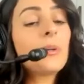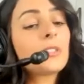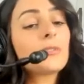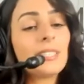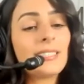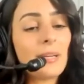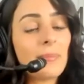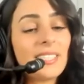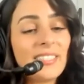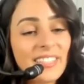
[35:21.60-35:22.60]
is your
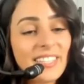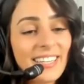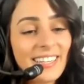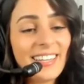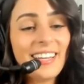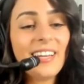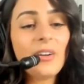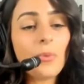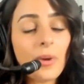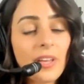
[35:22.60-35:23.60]
receptivity
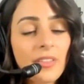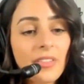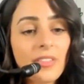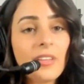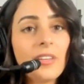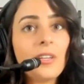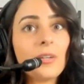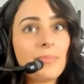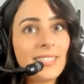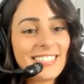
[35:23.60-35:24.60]
with your
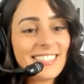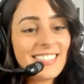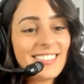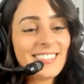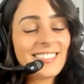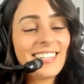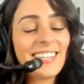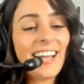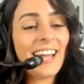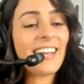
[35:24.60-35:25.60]
business
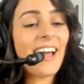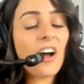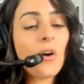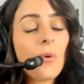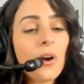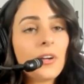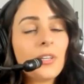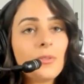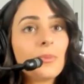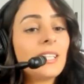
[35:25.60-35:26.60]
and how are
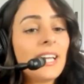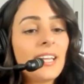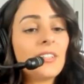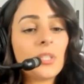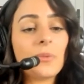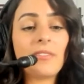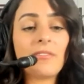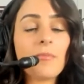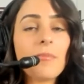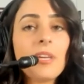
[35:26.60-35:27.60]
you relating to it?
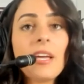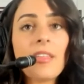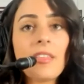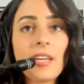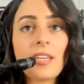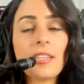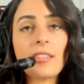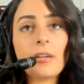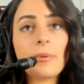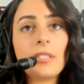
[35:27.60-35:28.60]
For me, I think that
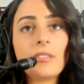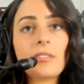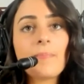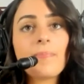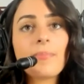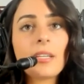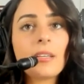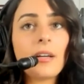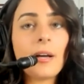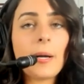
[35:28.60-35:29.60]
there was
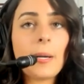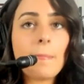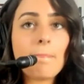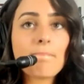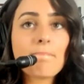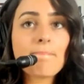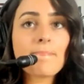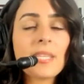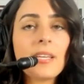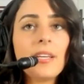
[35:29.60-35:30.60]
um
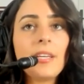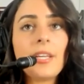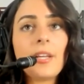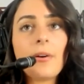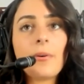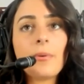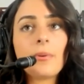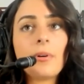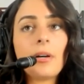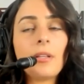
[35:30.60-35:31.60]
you know,
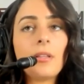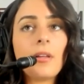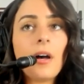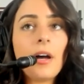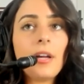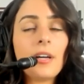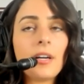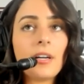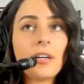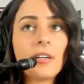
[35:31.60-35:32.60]
a lot
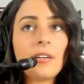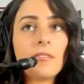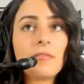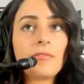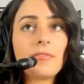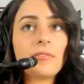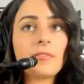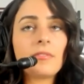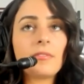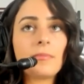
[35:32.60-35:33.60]
of
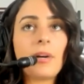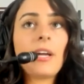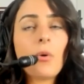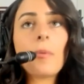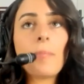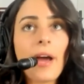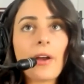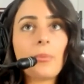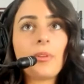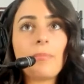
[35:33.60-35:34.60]
my core
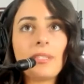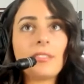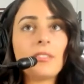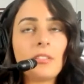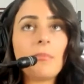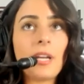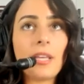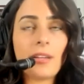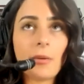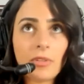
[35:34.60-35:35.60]
pattern with business and money
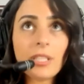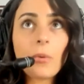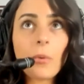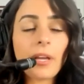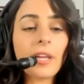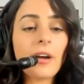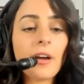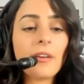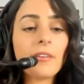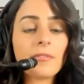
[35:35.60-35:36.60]
that I'm really working
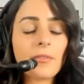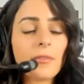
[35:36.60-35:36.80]
on for mm-hmm.